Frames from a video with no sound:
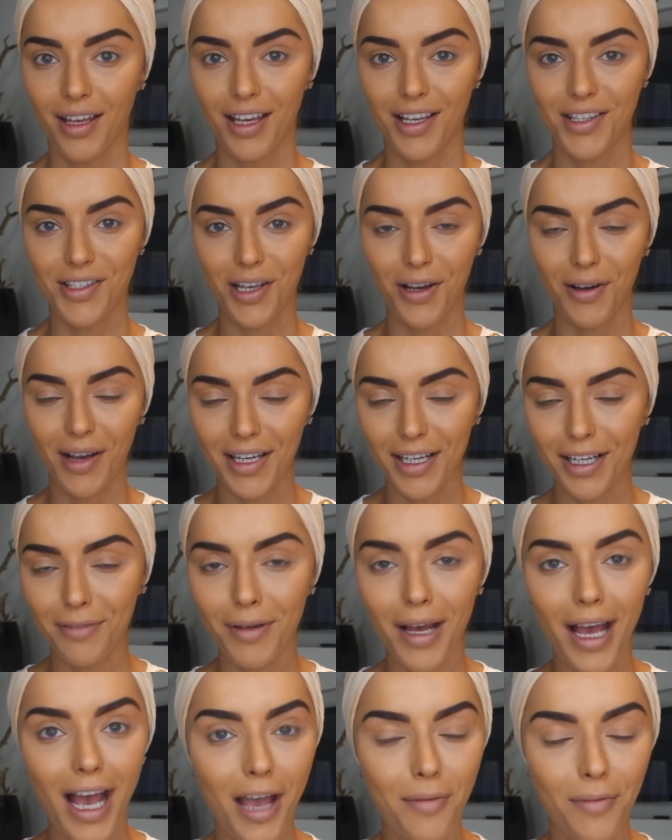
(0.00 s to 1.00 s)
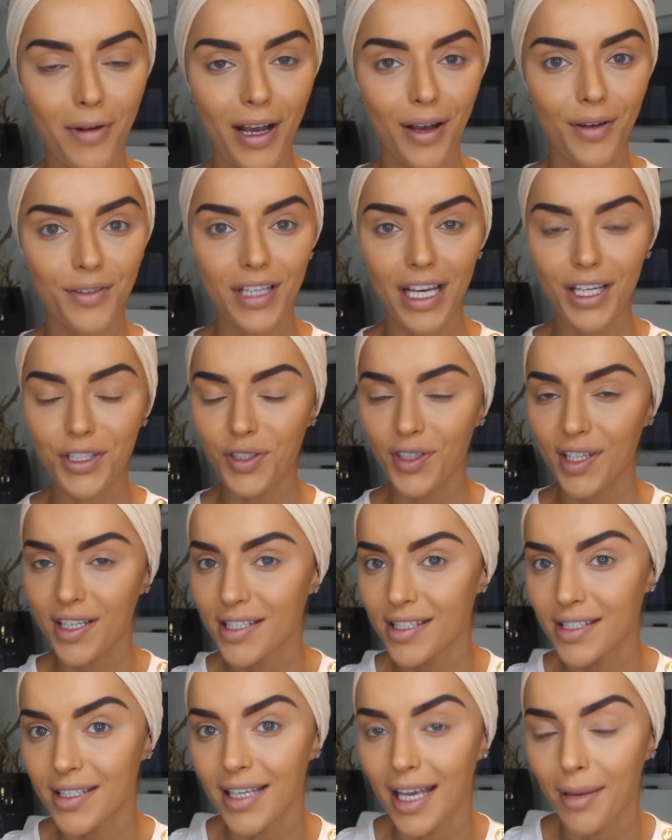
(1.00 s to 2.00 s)
So I did my eyebrows. As you can
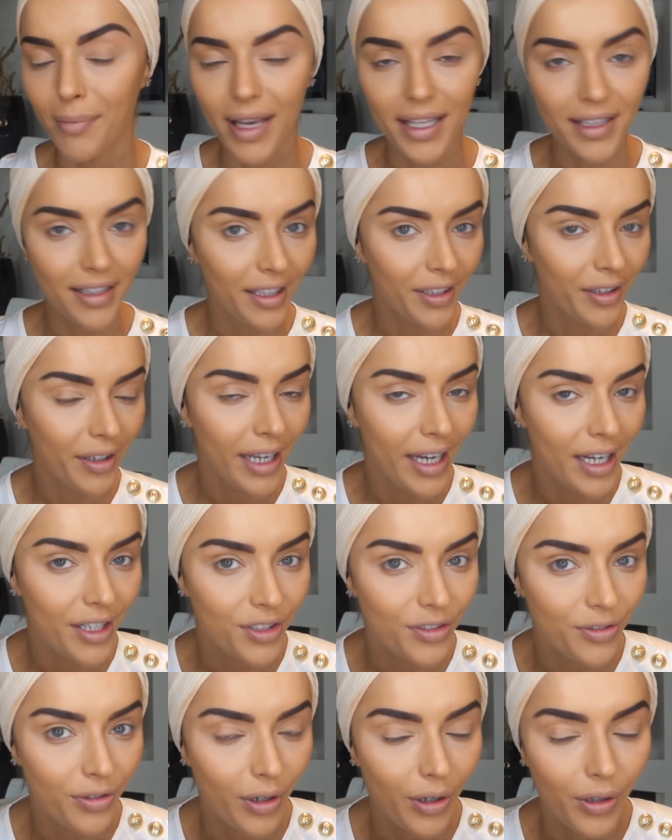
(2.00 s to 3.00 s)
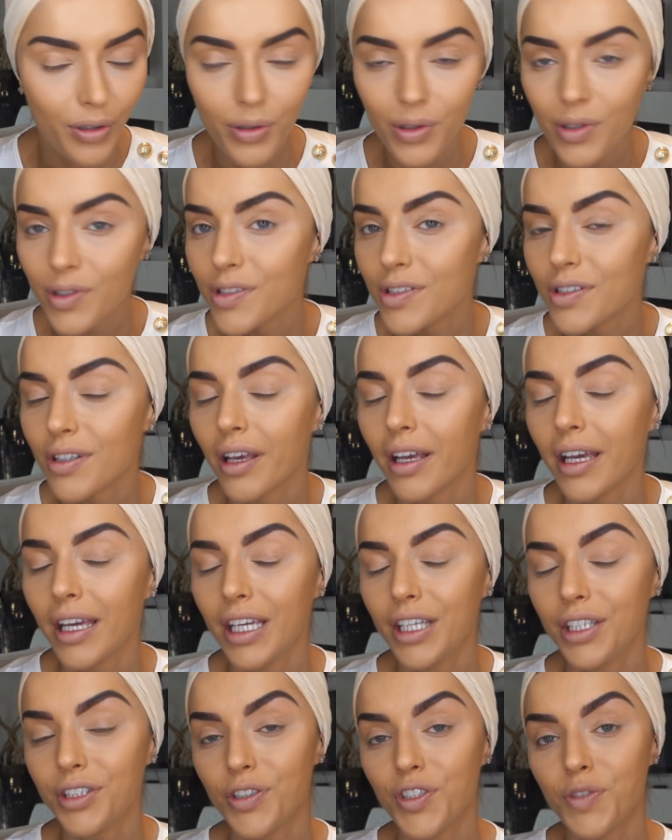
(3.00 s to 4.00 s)
see, I made the little hair strokes.
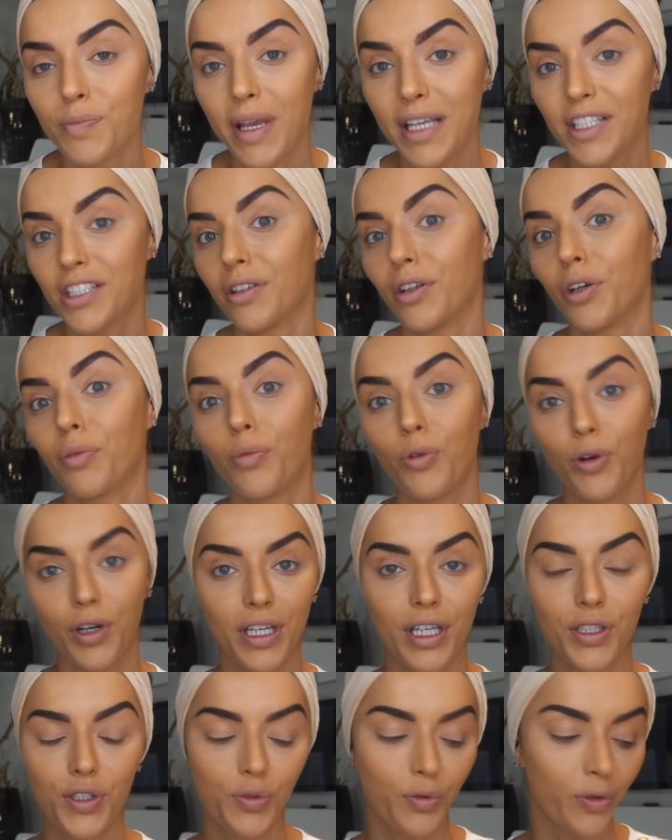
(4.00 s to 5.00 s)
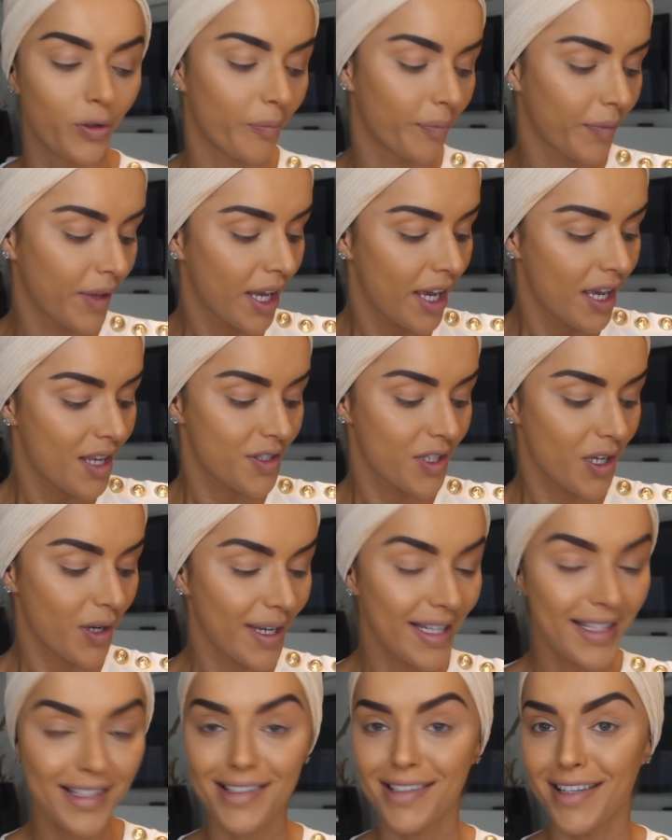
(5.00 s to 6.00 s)
It just makes it look more natural. So
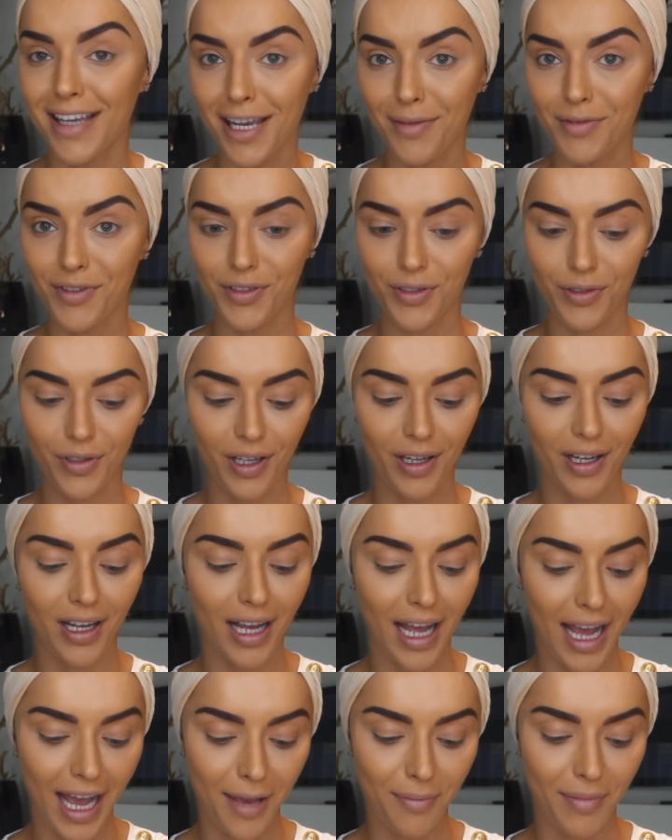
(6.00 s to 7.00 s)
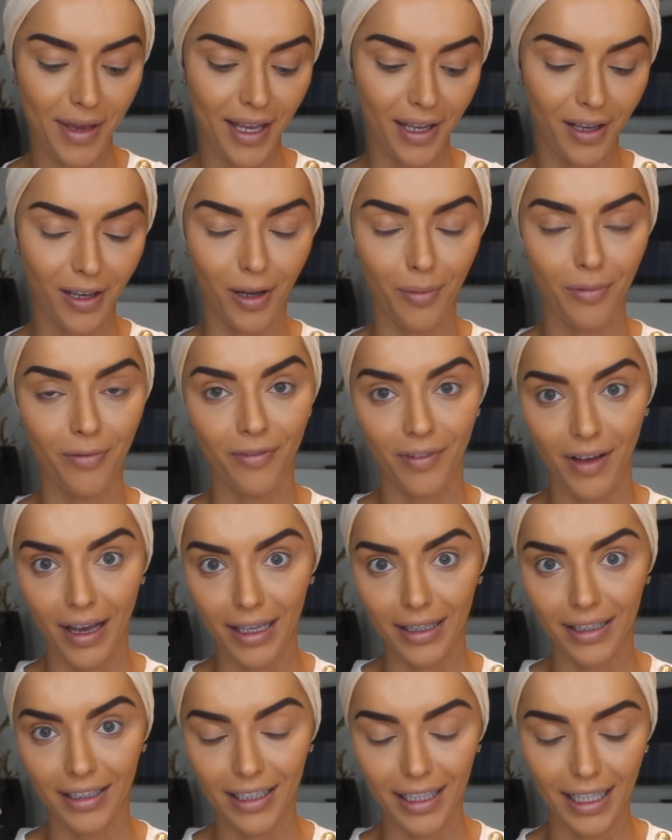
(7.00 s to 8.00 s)
it's time to do the eye makeup
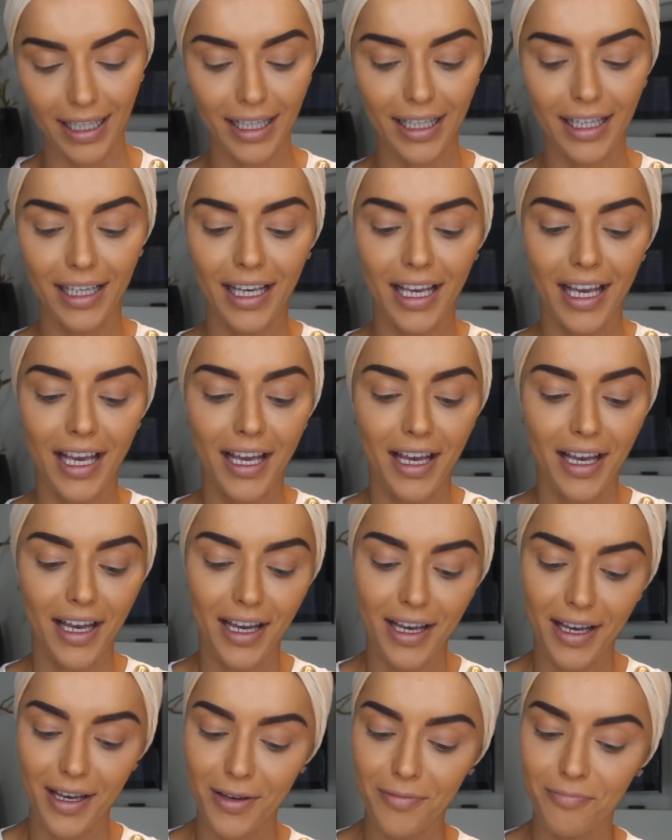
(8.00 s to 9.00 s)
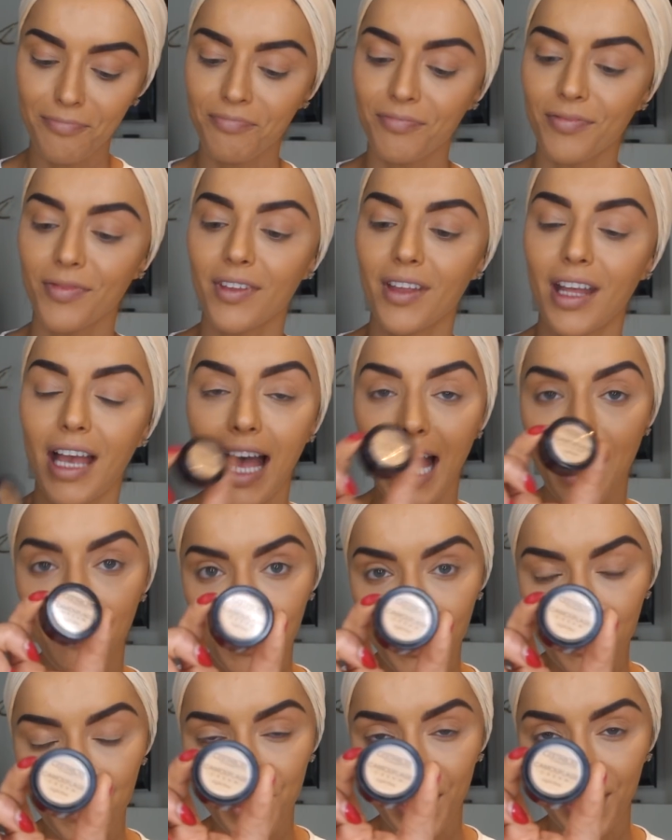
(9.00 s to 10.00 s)
finally. I'm
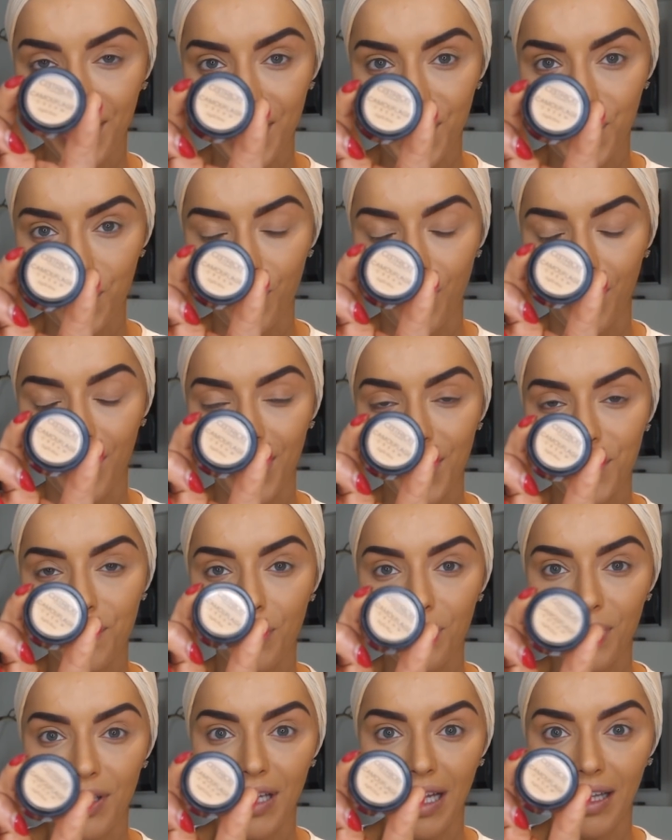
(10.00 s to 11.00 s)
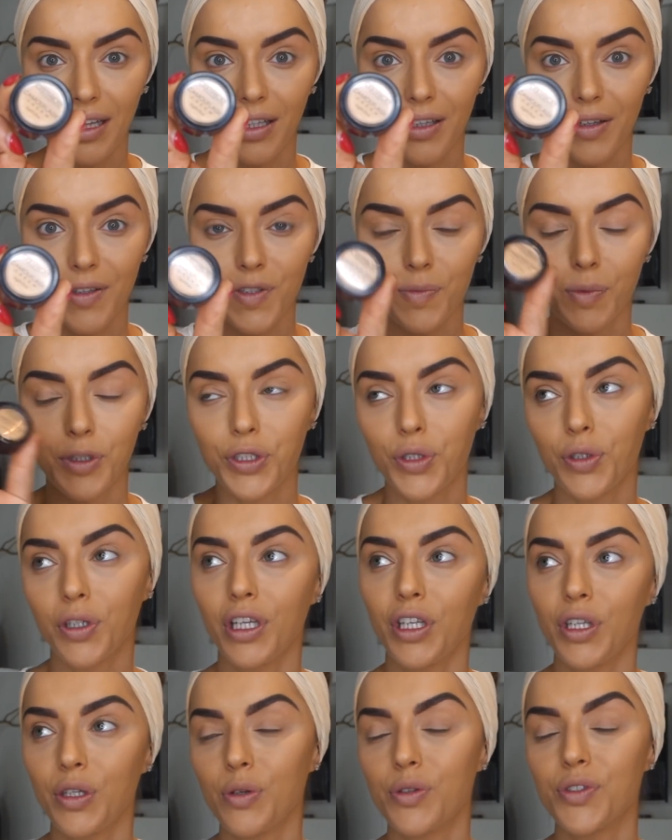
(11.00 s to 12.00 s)
using this one. It's from the Netherlands, but you
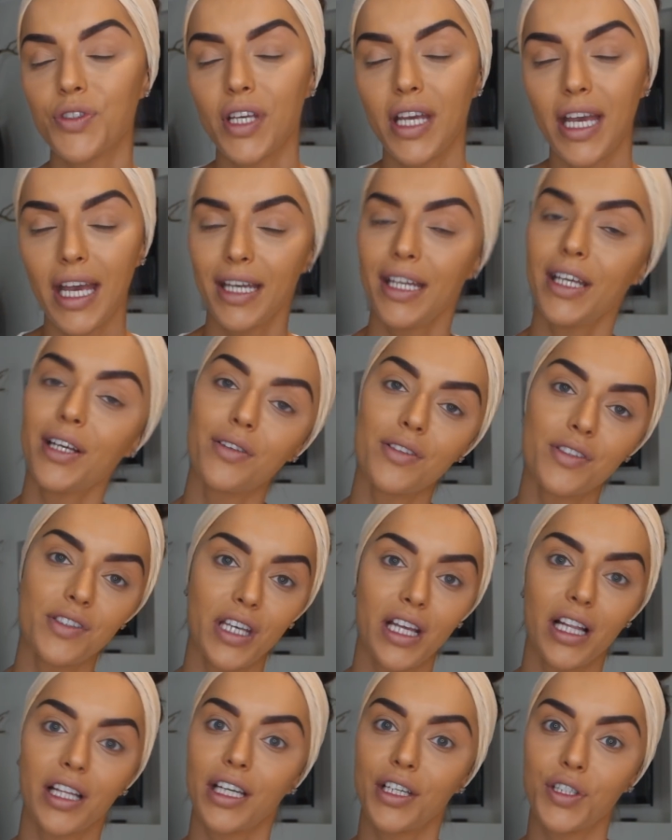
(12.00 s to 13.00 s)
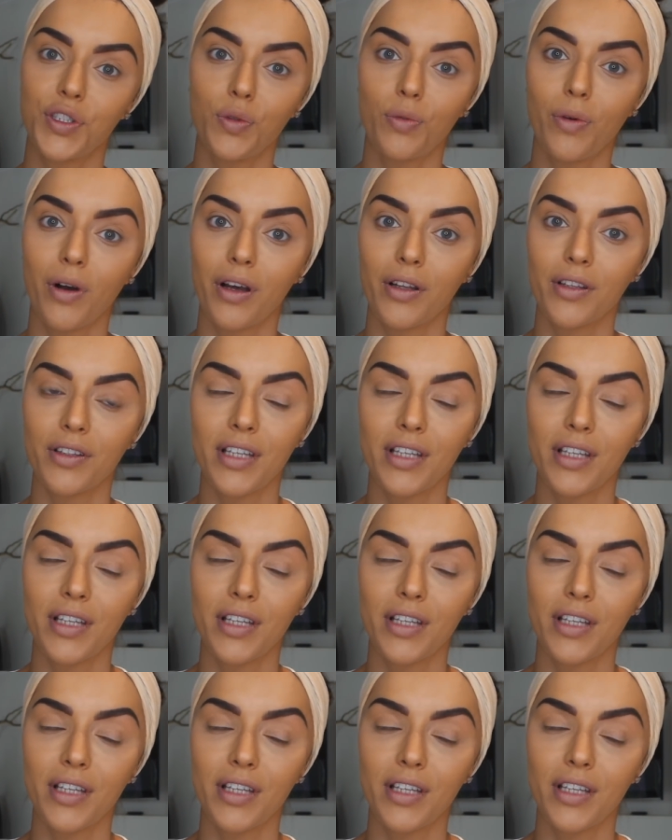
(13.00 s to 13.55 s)
can use any concealer that you want